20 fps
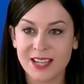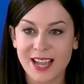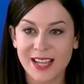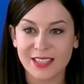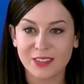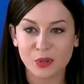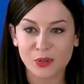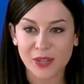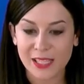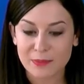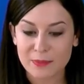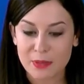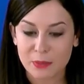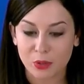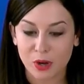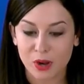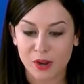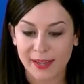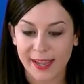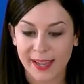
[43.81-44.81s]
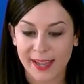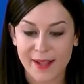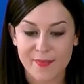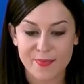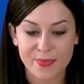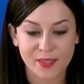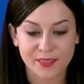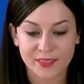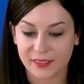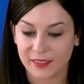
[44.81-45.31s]
And don't get me wrong, I
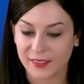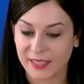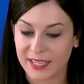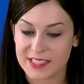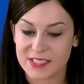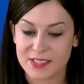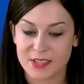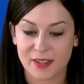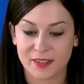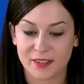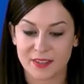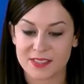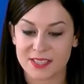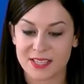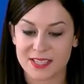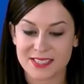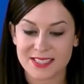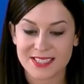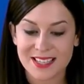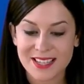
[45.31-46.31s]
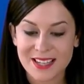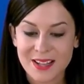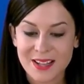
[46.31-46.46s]
have nothing against circuses.